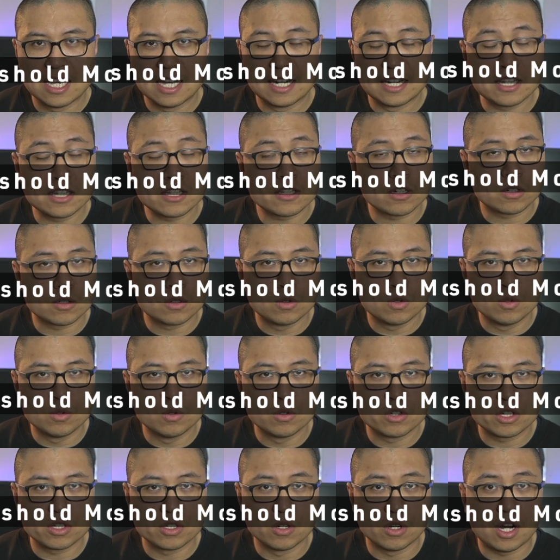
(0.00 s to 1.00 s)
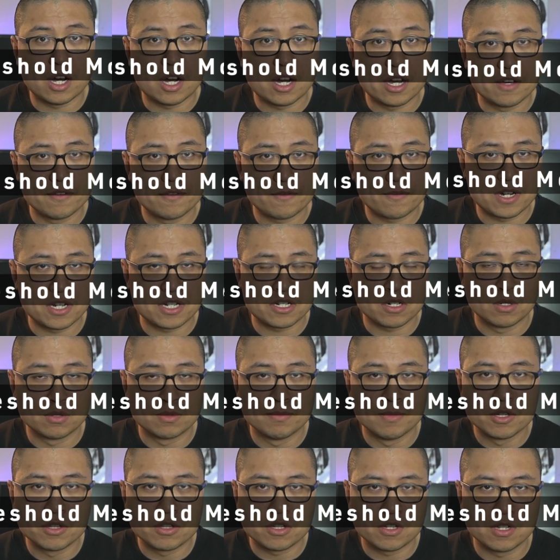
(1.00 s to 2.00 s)
and these are called your high
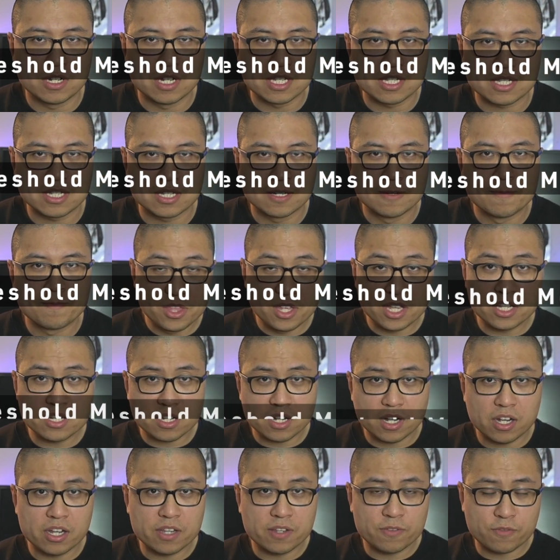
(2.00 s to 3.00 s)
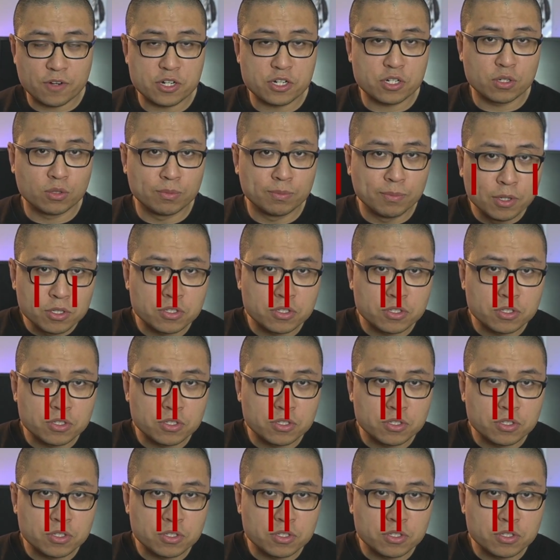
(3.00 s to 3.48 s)
threshold motor units. These high threshold